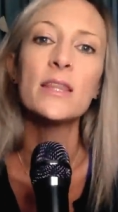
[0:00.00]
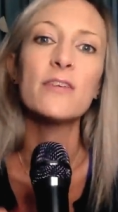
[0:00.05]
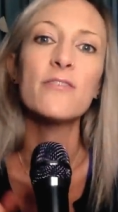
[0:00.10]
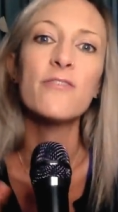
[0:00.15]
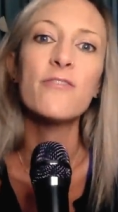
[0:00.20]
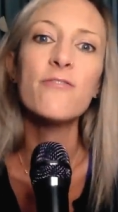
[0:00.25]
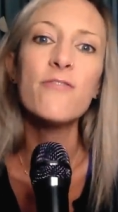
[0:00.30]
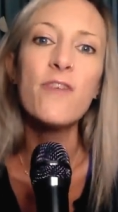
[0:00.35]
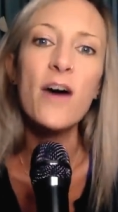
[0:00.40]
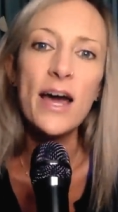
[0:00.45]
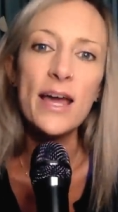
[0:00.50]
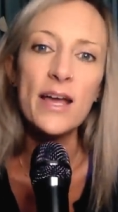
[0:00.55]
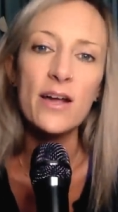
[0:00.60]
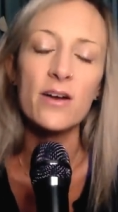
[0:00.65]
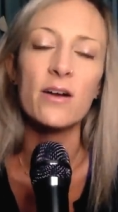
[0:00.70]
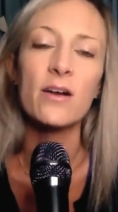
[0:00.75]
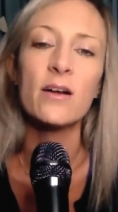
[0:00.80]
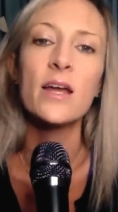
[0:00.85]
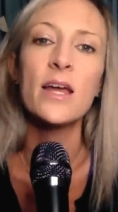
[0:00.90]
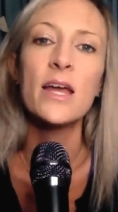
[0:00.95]
The
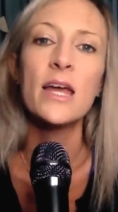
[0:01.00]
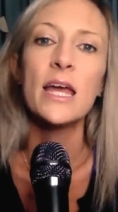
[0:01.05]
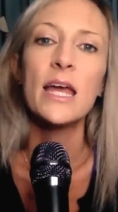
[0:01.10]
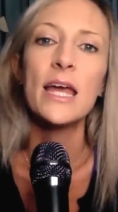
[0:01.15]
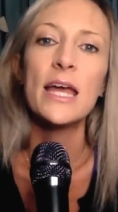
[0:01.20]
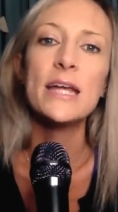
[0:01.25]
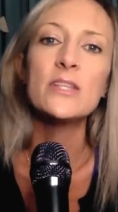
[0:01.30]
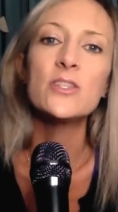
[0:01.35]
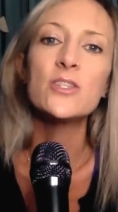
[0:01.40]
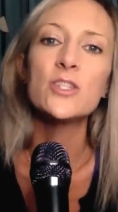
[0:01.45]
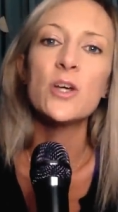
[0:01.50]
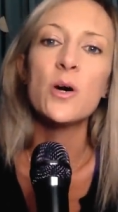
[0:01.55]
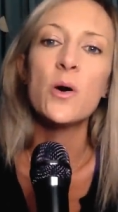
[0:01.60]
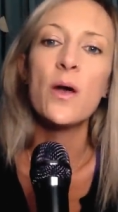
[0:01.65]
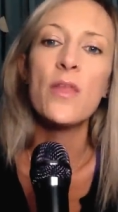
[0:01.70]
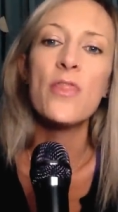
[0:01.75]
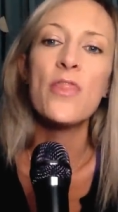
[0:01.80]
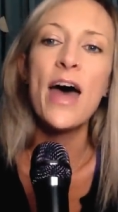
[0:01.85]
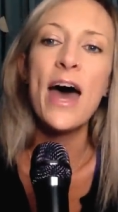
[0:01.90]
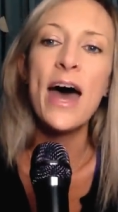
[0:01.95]
fire. And
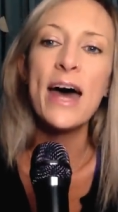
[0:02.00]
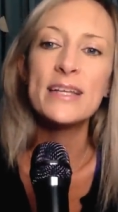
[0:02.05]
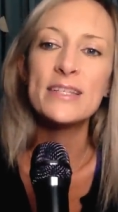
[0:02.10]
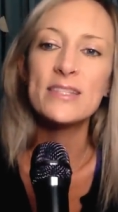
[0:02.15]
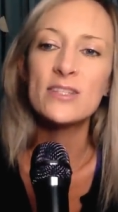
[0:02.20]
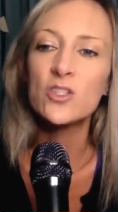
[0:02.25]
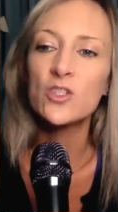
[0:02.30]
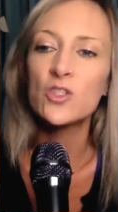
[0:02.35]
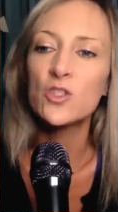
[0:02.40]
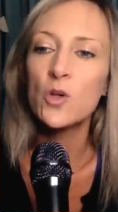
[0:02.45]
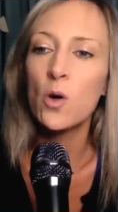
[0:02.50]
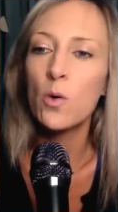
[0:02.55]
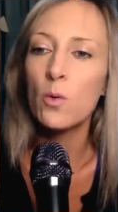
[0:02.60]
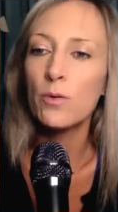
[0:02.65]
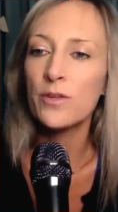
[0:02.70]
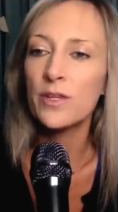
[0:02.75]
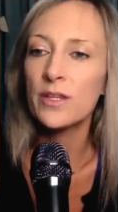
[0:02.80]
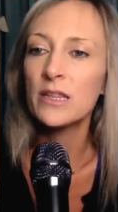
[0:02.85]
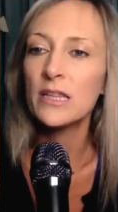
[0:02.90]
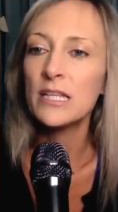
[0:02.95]
so, and that is the
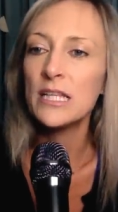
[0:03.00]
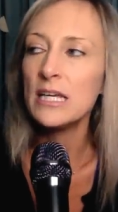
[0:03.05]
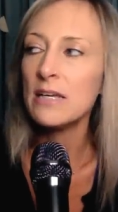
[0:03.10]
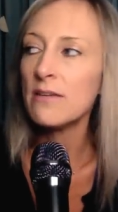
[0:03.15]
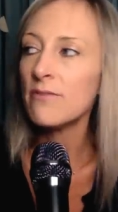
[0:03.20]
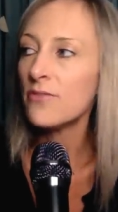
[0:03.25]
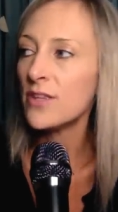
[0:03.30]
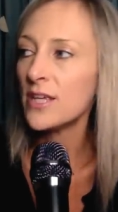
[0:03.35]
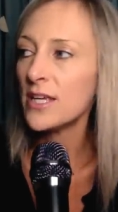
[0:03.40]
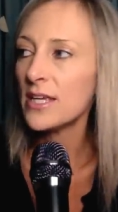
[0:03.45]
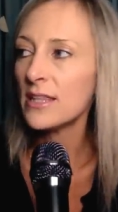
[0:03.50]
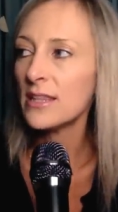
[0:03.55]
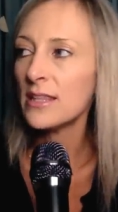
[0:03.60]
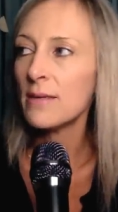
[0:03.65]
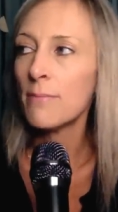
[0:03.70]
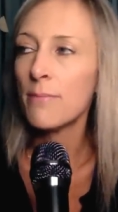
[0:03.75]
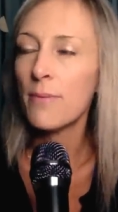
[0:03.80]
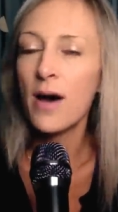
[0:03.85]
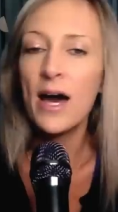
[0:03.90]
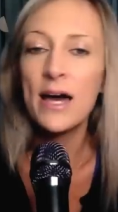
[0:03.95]
soul then leave the,
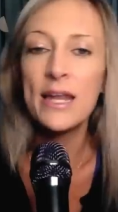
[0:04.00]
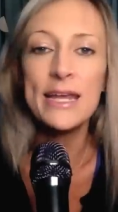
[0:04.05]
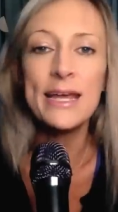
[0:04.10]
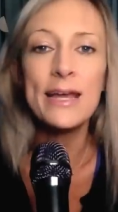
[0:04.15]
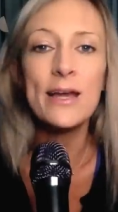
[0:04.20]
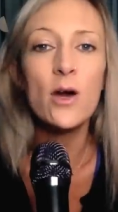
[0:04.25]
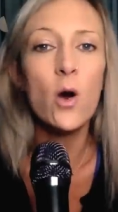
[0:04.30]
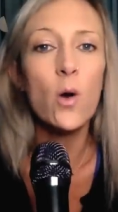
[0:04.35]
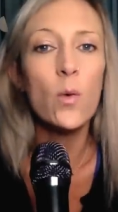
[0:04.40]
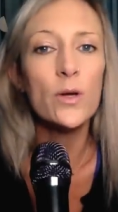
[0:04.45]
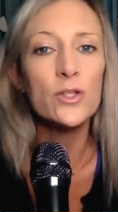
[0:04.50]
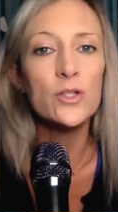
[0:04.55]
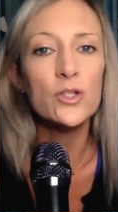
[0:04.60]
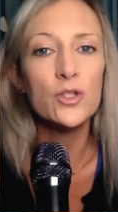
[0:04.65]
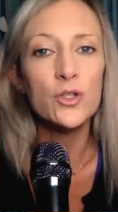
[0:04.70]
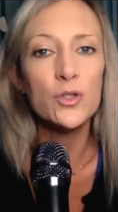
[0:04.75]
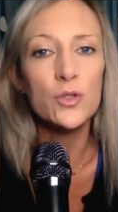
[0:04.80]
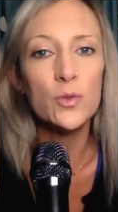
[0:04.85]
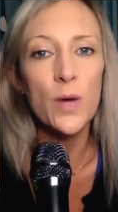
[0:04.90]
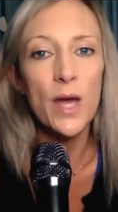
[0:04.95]
the body and go
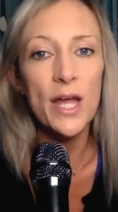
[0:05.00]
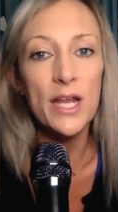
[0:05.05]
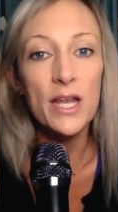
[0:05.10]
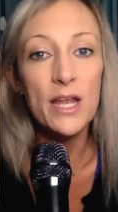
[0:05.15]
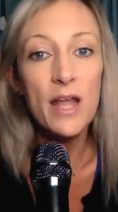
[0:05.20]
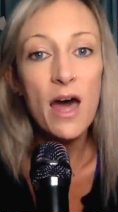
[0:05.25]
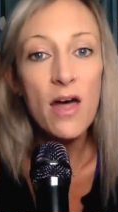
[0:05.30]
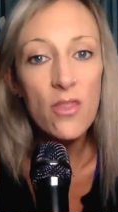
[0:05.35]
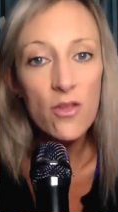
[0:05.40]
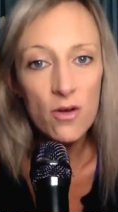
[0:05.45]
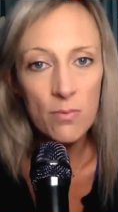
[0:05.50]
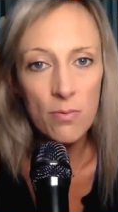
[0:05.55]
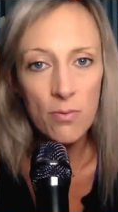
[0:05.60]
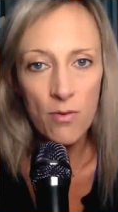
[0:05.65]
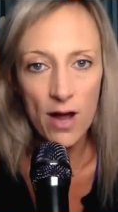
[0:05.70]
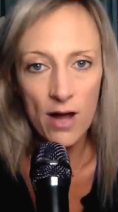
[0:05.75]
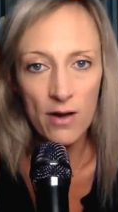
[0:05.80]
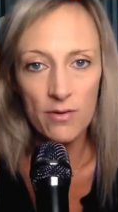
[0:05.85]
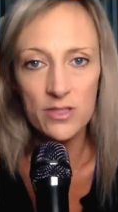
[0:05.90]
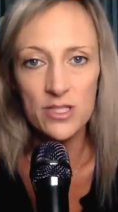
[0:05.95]
into another
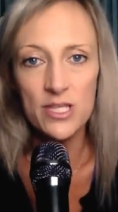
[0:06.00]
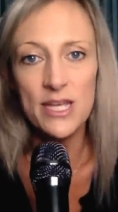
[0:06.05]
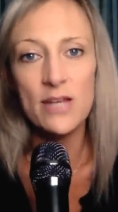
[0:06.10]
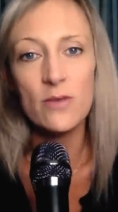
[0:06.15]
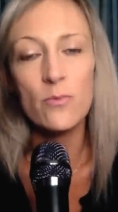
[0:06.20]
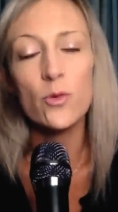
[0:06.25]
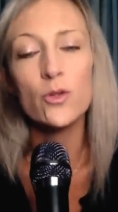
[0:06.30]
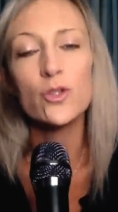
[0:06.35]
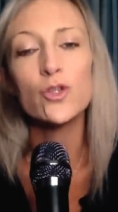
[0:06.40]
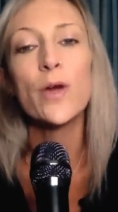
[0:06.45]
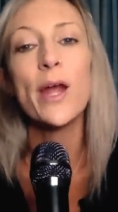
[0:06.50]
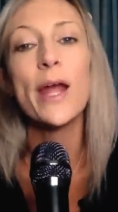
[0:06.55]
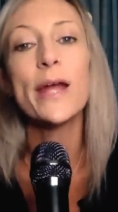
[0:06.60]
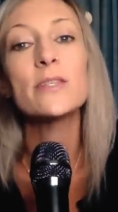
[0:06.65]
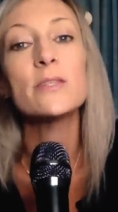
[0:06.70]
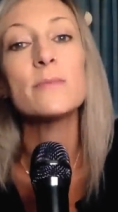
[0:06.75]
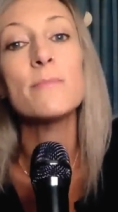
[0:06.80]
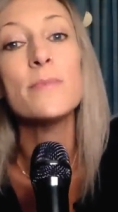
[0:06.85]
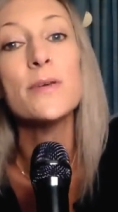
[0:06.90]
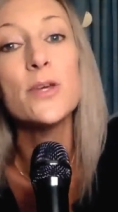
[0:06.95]
property. It will
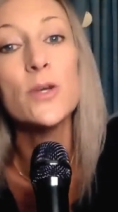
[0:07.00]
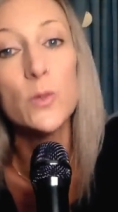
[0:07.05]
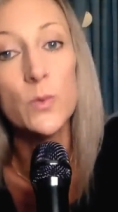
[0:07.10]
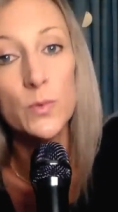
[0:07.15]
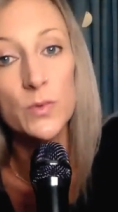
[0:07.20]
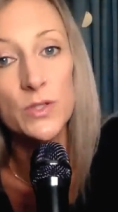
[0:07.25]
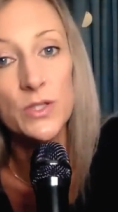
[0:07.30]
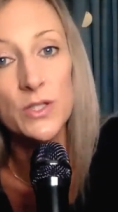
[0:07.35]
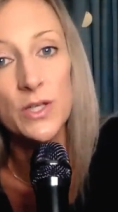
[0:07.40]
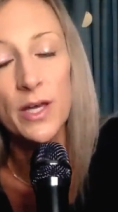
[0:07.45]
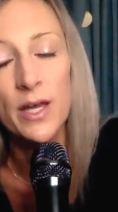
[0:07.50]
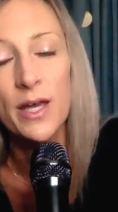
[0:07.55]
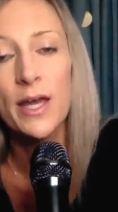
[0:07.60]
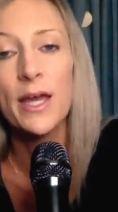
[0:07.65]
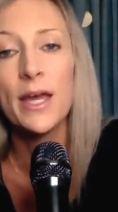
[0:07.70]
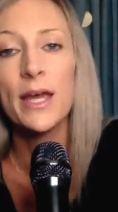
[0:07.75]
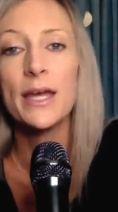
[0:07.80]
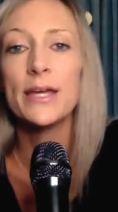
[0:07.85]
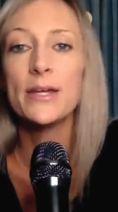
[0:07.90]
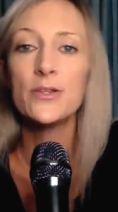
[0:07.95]
transmute
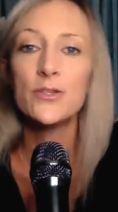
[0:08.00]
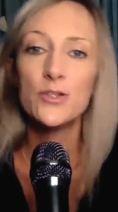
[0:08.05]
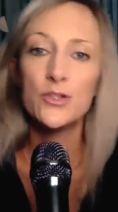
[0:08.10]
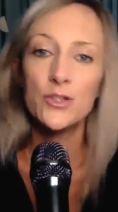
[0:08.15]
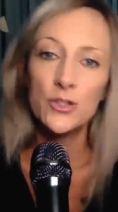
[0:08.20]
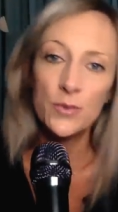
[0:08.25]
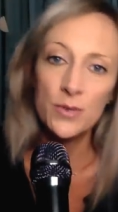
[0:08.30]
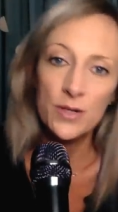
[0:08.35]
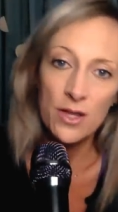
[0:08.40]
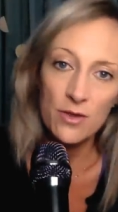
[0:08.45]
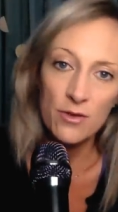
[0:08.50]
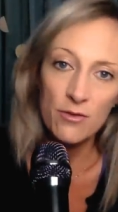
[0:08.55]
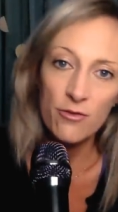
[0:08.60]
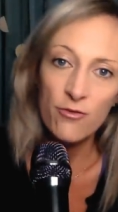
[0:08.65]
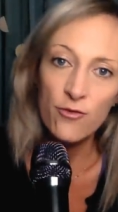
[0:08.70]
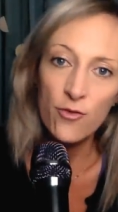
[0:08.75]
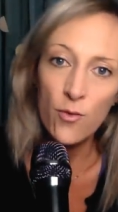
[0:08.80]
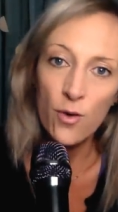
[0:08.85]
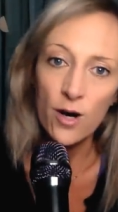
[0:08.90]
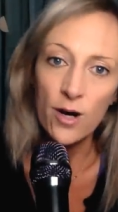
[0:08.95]
into another
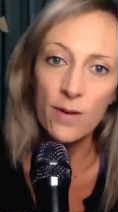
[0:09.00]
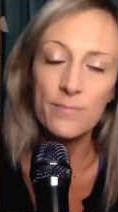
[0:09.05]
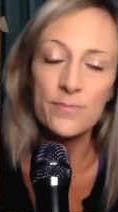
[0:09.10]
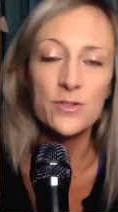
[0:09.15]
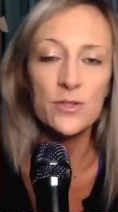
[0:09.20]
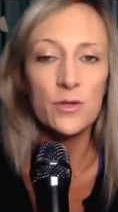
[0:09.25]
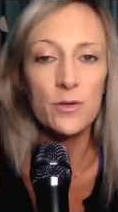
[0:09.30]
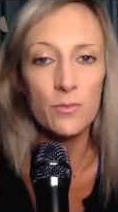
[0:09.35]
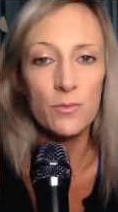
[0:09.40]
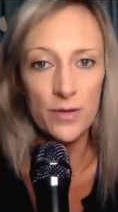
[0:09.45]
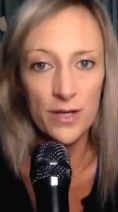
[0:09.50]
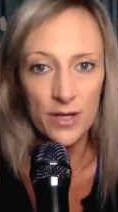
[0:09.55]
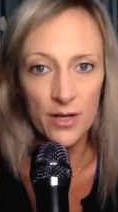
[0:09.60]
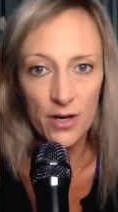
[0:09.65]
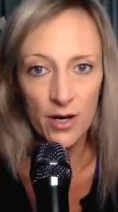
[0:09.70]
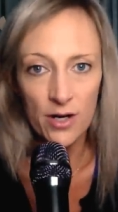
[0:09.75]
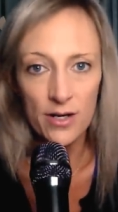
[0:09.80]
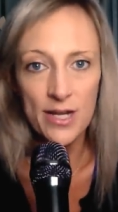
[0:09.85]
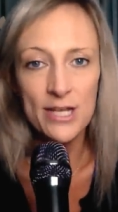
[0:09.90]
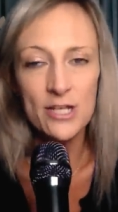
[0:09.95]
form. So
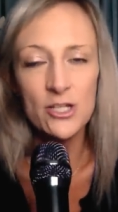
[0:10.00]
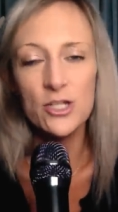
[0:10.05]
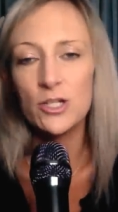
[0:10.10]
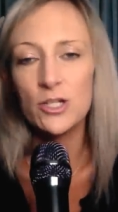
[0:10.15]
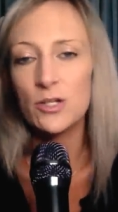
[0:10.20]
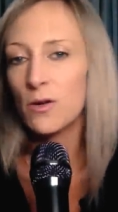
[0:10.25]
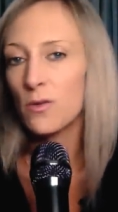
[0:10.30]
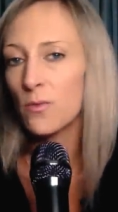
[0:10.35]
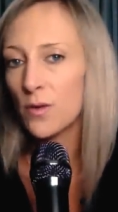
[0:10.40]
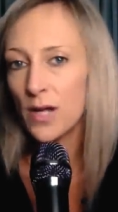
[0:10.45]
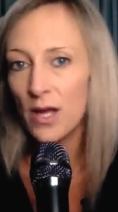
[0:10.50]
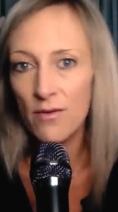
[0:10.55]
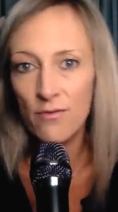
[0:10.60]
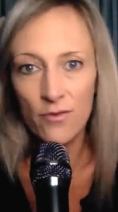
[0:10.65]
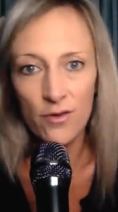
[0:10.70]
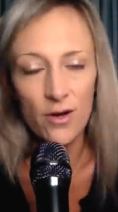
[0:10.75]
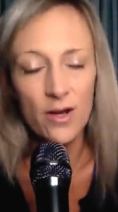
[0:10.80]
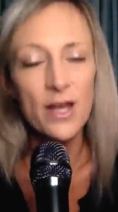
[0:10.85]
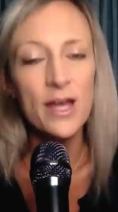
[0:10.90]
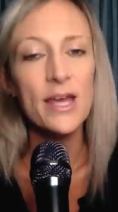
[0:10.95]
reincarnation or
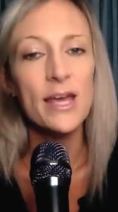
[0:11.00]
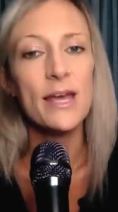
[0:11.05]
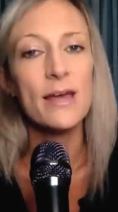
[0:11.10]
whatever.